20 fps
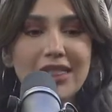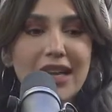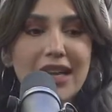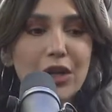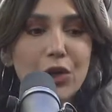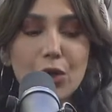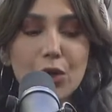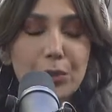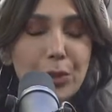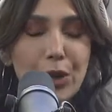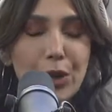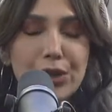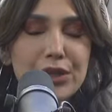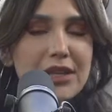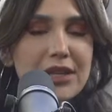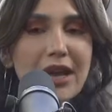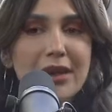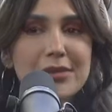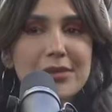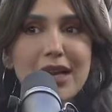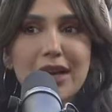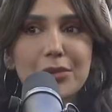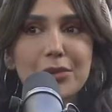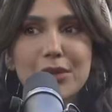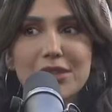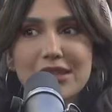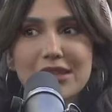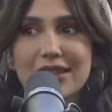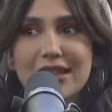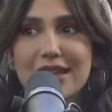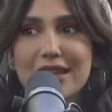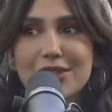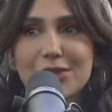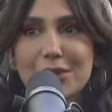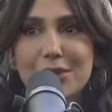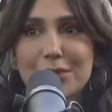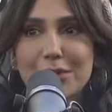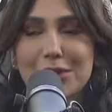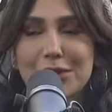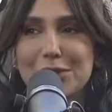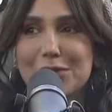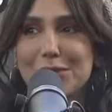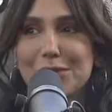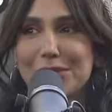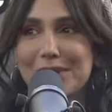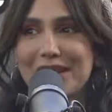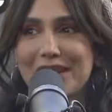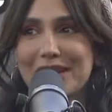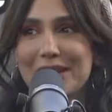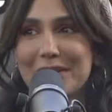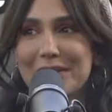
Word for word: Thank God, both times I wasn't there to open the door,